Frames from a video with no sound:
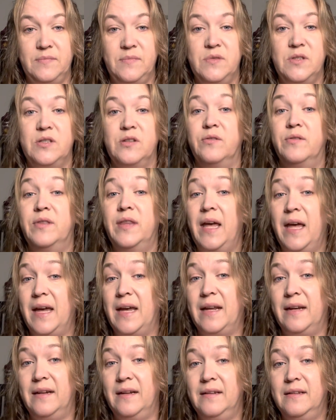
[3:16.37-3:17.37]
So
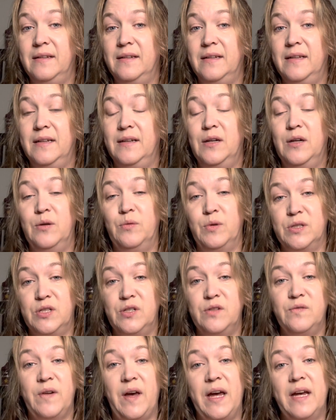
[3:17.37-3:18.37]
then once you've